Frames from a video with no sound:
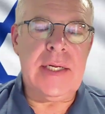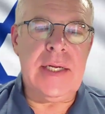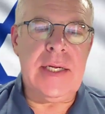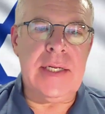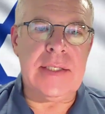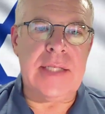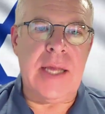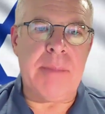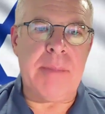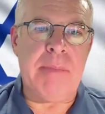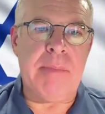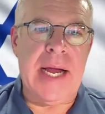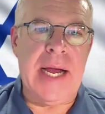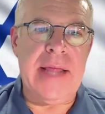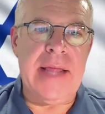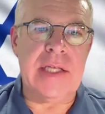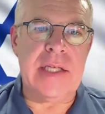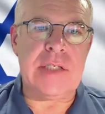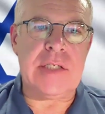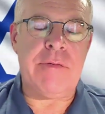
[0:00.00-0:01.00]
is that
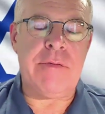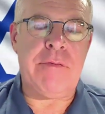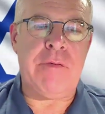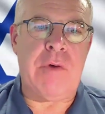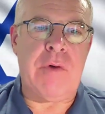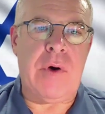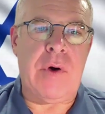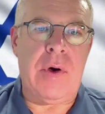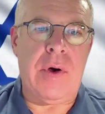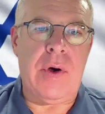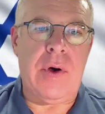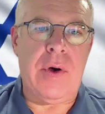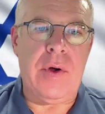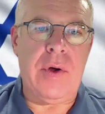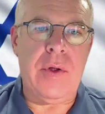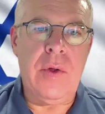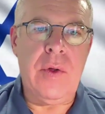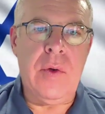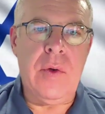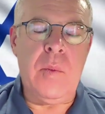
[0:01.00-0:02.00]
by this
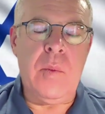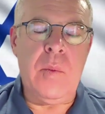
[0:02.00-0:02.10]
fall,